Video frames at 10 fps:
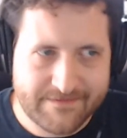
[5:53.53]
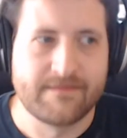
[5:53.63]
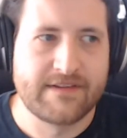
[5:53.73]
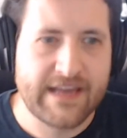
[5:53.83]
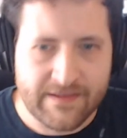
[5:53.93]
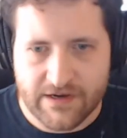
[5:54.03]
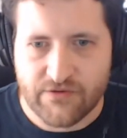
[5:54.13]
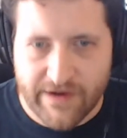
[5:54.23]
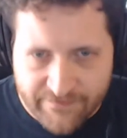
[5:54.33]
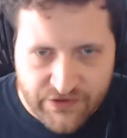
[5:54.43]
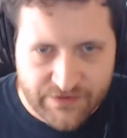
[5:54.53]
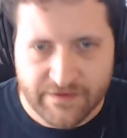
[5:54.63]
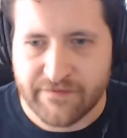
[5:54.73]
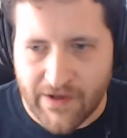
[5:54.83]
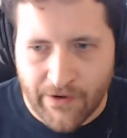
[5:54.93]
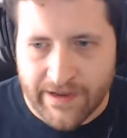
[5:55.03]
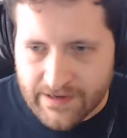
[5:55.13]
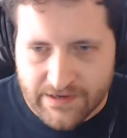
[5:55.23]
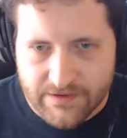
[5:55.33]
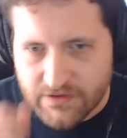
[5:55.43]
get the creative juices
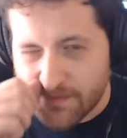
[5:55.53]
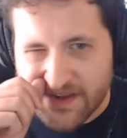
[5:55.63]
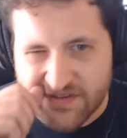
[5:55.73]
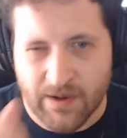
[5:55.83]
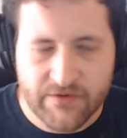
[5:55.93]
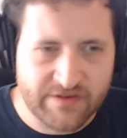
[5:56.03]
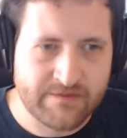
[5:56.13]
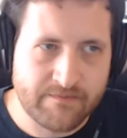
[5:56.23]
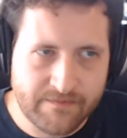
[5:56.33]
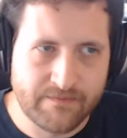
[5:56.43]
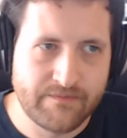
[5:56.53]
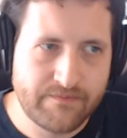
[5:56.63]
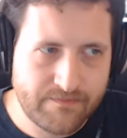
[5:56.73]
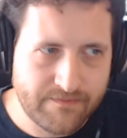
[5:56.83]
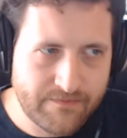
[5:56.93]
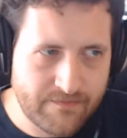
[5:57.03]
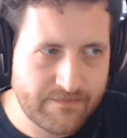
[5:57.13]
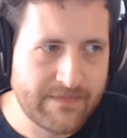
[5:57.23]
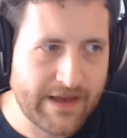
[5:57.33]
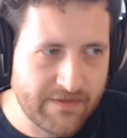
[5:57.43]
flowing and make some just
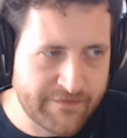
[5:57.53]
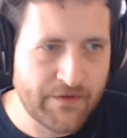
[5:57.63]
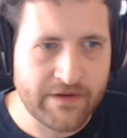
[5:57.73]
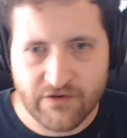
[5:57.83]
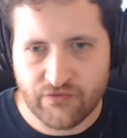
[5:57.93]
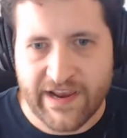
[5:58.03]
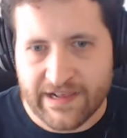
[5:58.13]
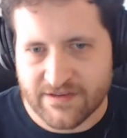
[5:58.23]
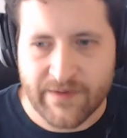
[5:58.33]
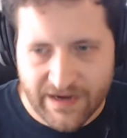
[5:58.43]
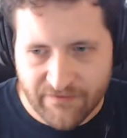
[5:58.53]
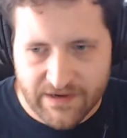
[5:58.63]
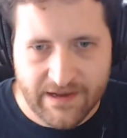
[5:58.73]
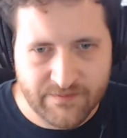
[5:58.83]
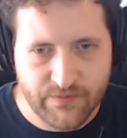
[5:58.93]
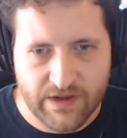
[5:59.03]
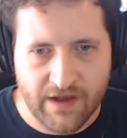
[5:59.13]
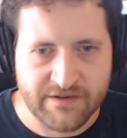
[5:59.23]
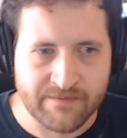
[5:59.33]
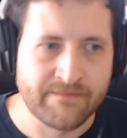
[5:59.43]
the feeling of creating something every day is pretty
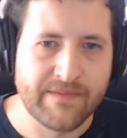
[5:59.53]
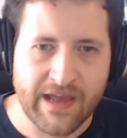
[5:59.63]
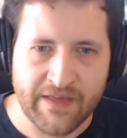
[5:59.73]
awesome.